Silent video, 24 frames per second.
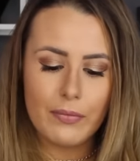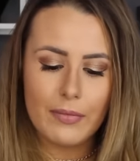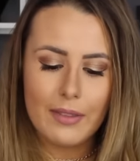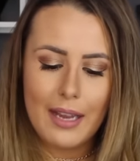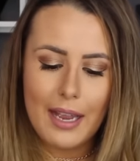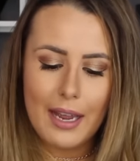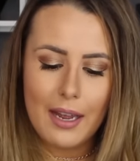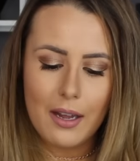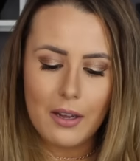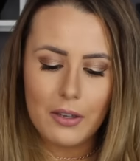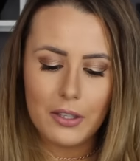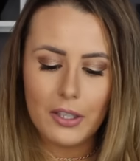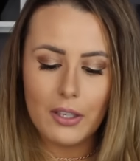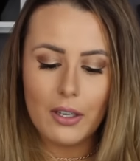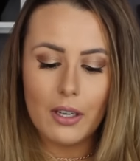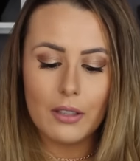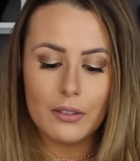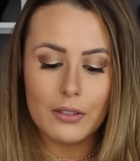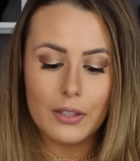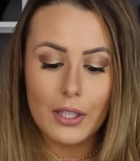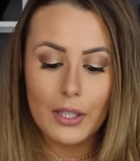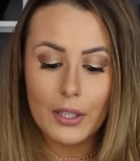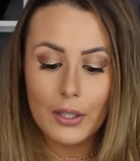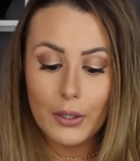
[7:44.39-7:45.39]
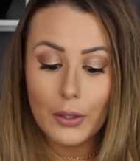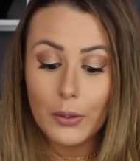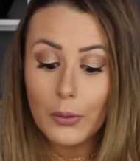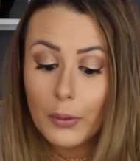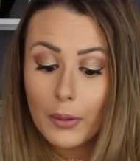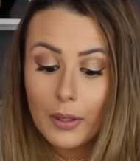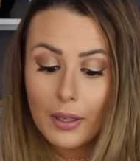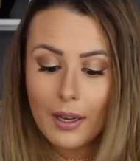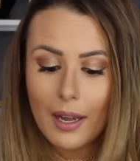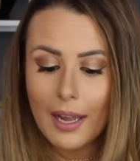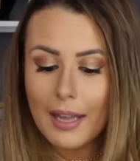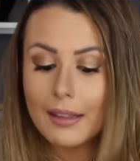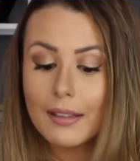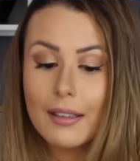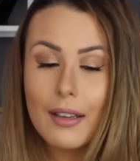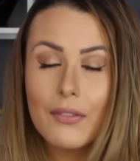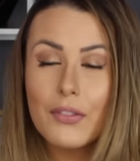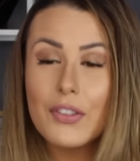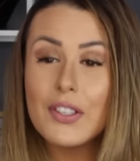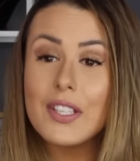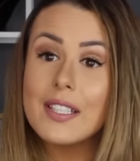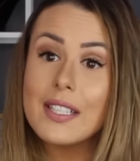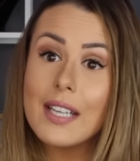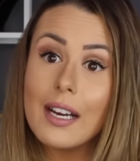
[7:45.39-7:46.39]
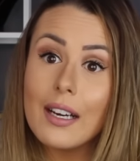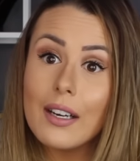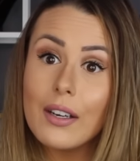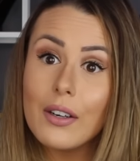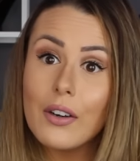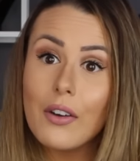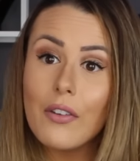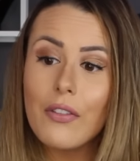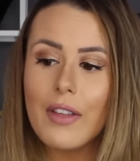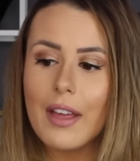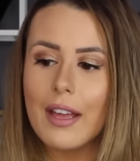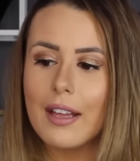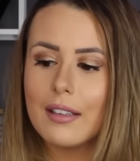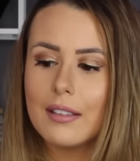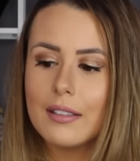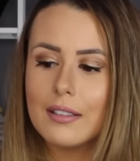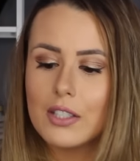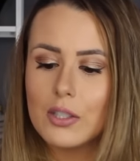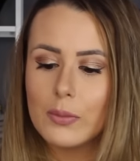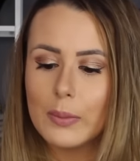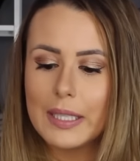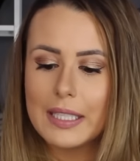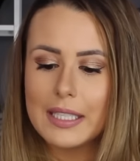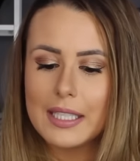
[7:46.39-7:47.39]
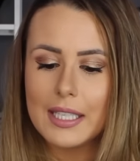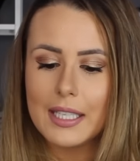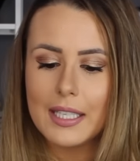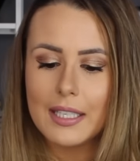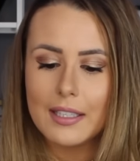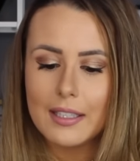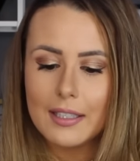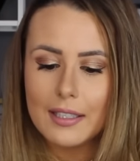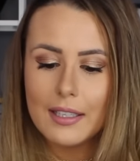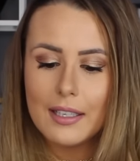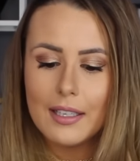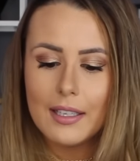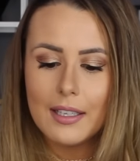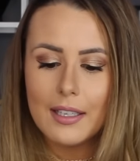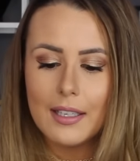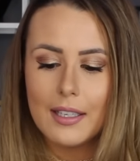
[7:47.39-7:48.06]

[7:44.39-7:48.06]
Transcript: now you all know I love the South and Sweet Tea